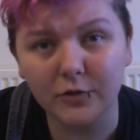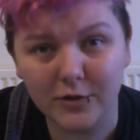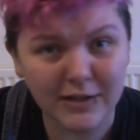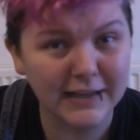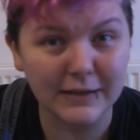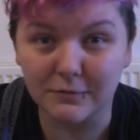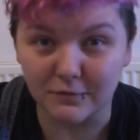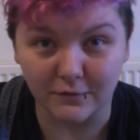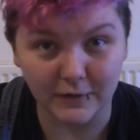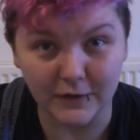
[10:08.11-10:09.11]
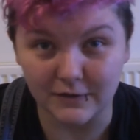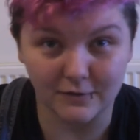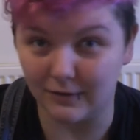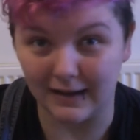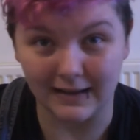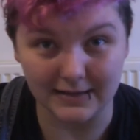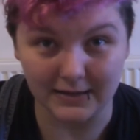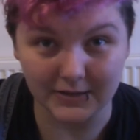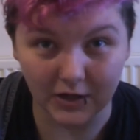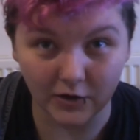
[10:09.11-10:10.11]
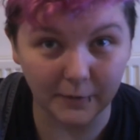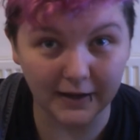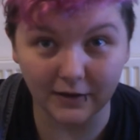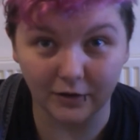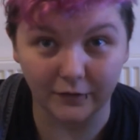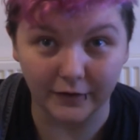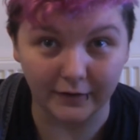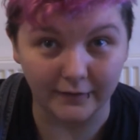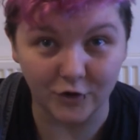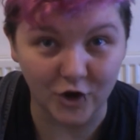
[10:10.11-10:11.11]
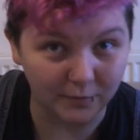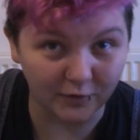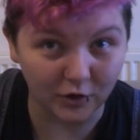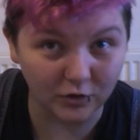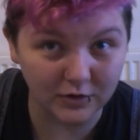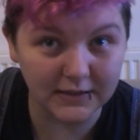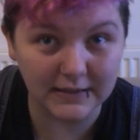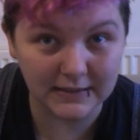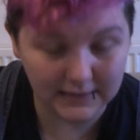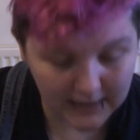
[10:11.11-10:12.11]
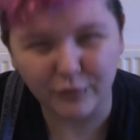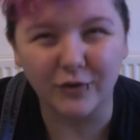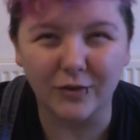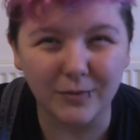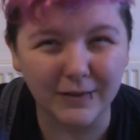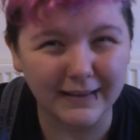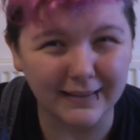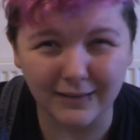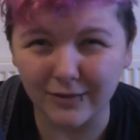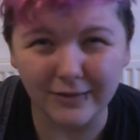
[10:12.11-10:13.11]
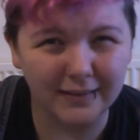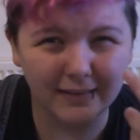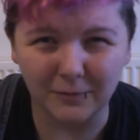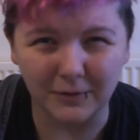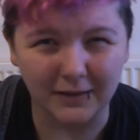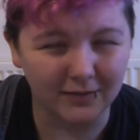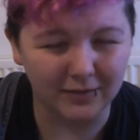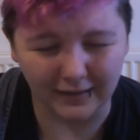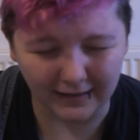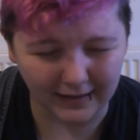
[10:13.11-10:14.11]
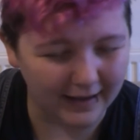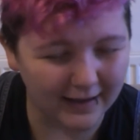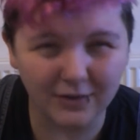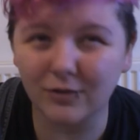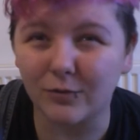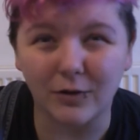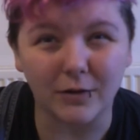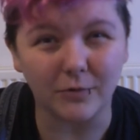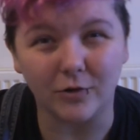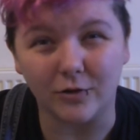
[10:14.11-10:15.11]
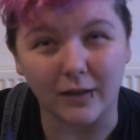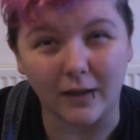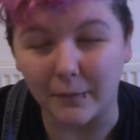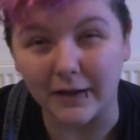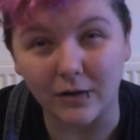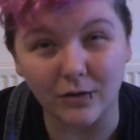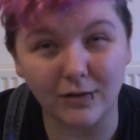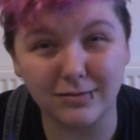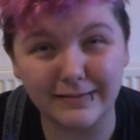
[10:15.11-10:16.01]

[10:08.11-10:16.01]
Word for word: Julius was referred to as a sodomite covered in shameful ulcers. Presumably the ulcers are because of the gay, I don't know what I'm talking about.